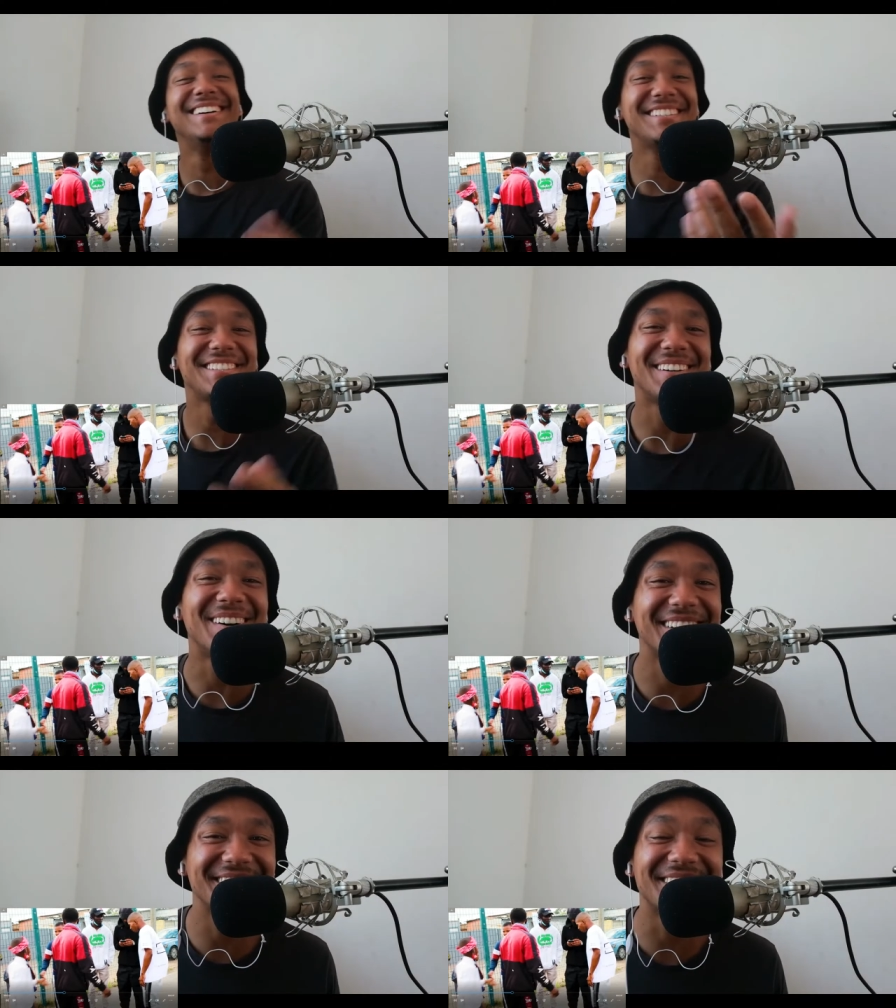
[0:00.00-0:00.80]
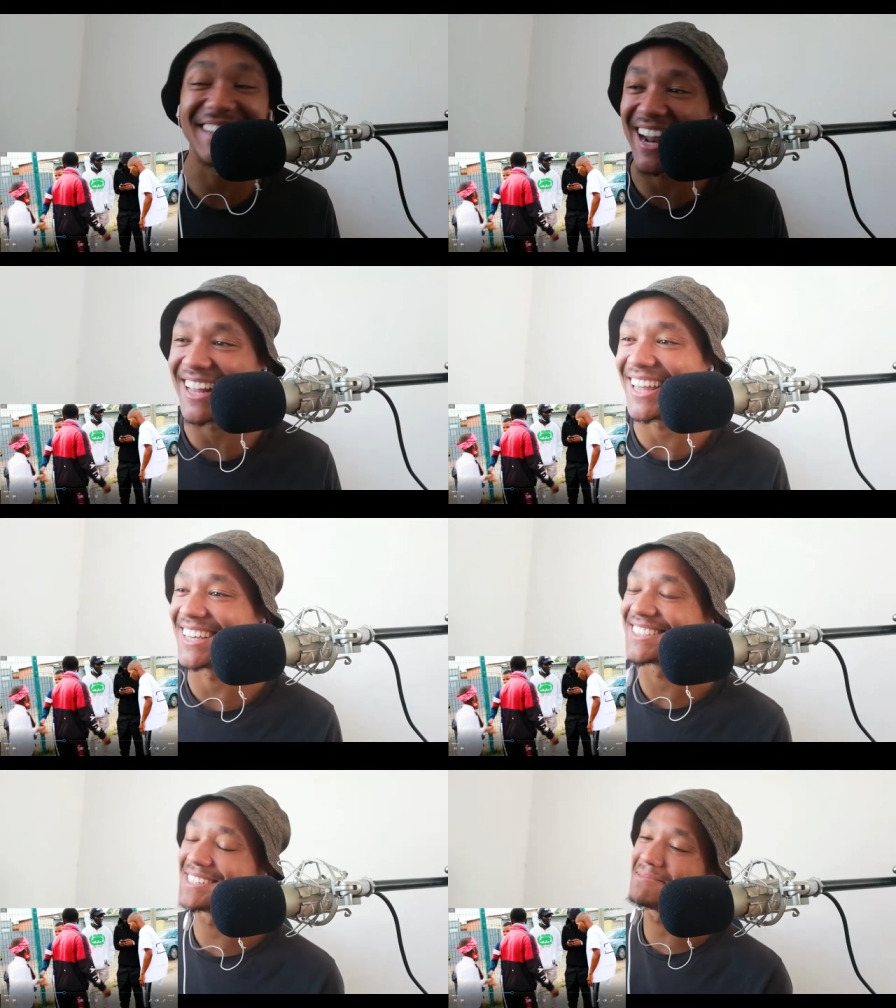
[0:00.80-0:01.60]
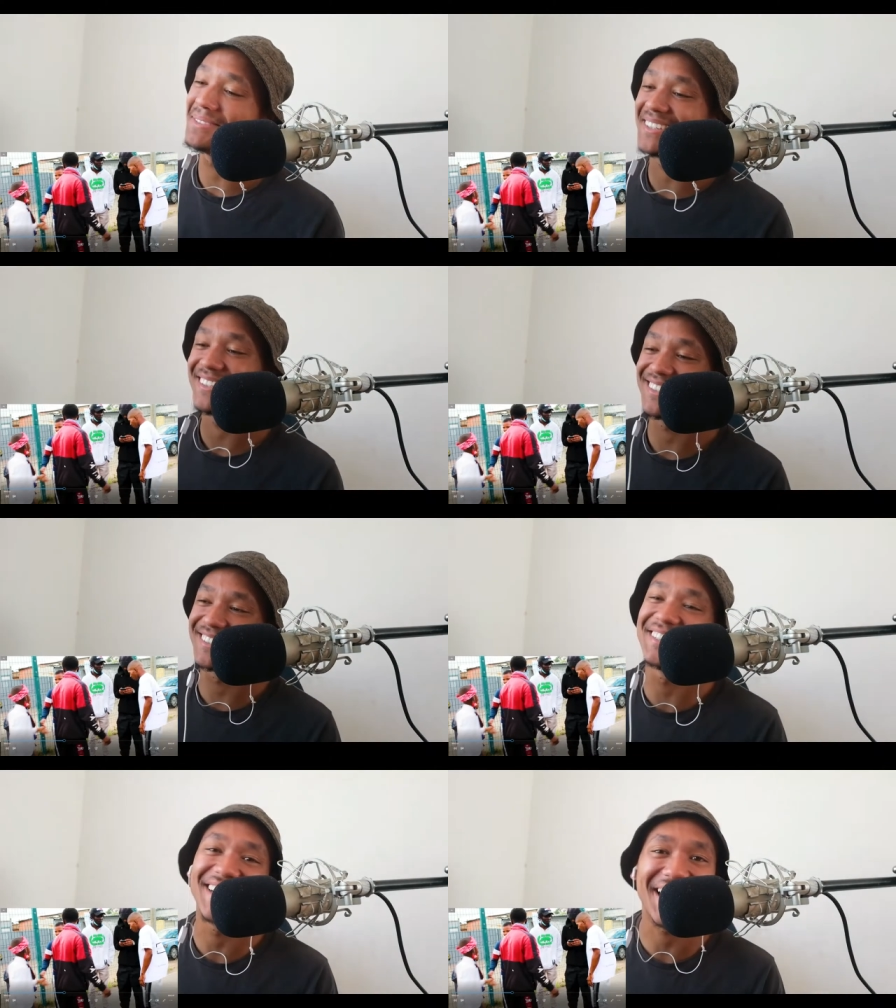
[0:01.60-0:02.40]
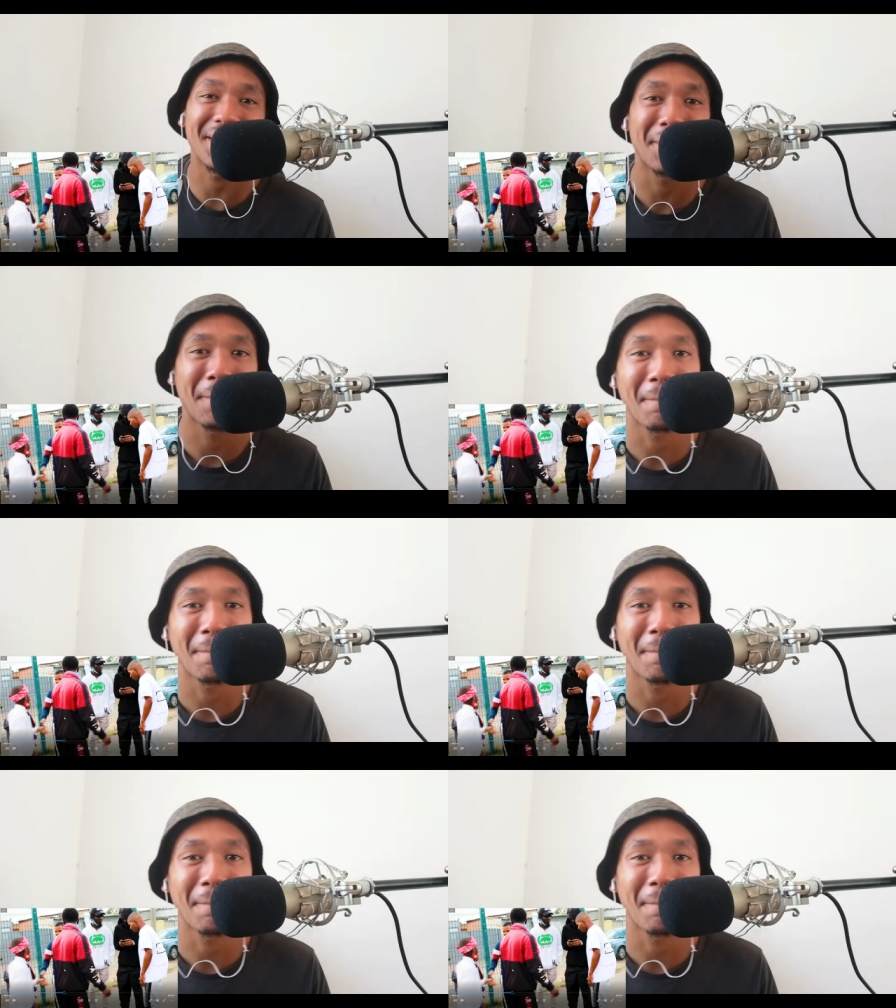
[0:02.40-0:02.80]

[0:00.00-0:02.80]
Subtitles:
The song is alright, actually, man. It's alright.